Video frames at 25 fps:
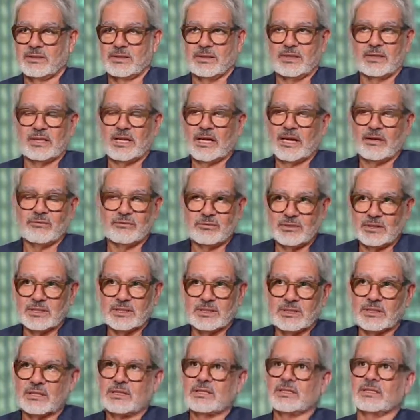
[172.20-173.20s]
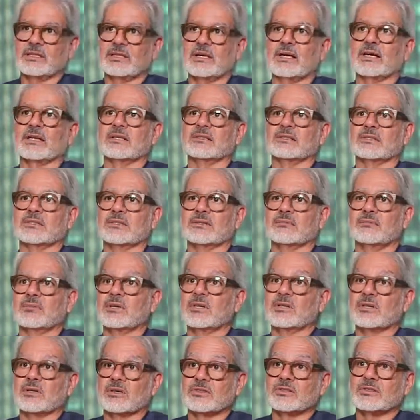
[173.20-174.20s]
in everything that he does,
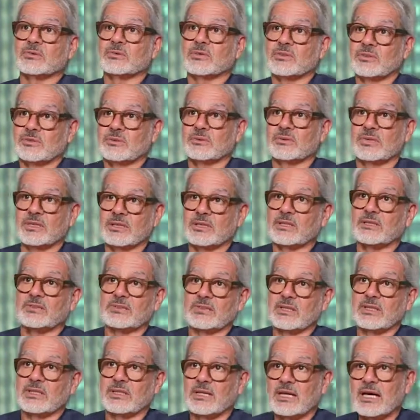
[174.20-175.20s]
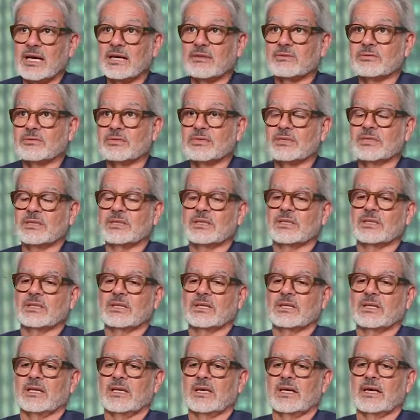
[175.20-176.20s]
because he was doing things that he loved.
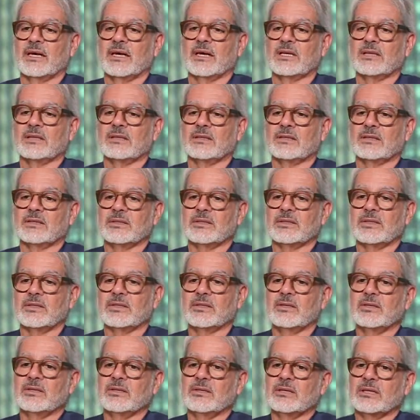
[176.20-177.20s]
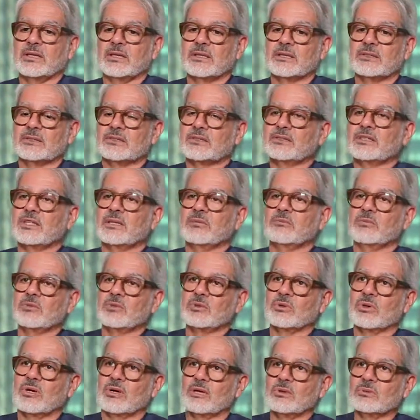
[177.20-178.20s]
And he seemed
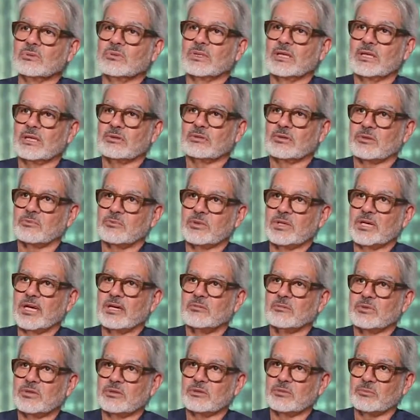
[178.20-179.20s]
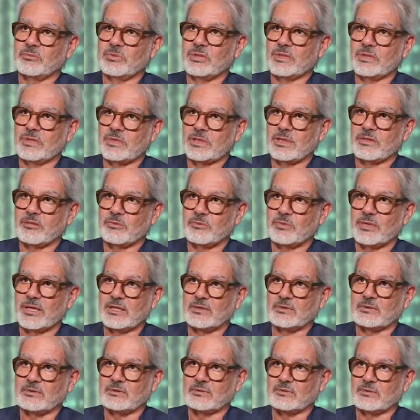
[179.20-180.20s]
to only ever be able to be in that
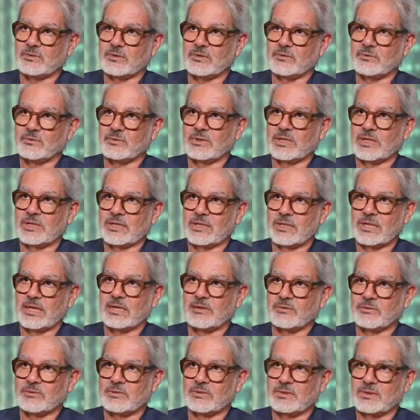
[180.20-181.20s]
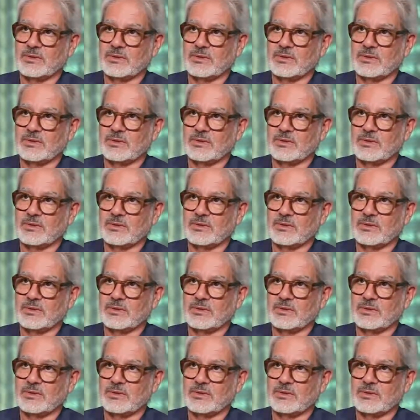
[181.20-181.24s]
space of where he loved.